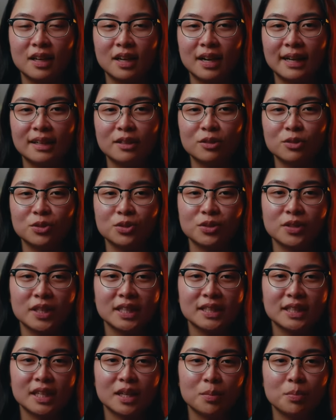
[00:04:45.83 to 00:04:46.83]
I also
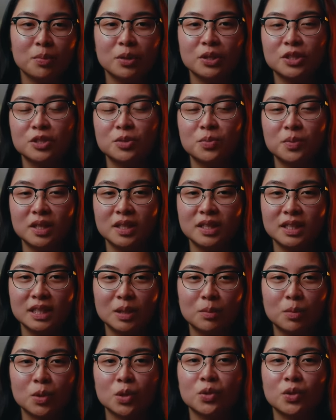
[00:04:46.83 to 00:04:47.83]
like that it pushes me to
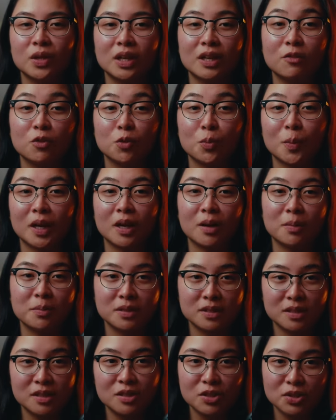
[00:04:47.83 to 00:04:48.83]
get more creative with my
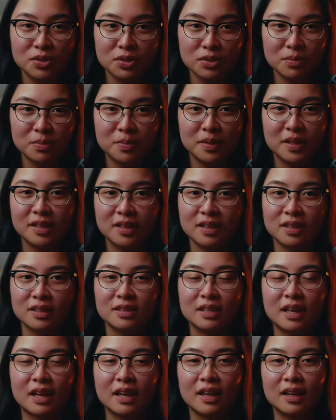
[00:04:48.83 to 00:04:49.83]
compositions, because
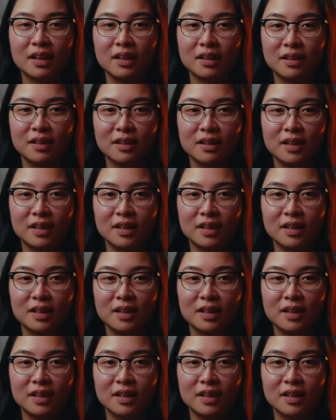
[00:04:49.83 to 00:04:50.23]
I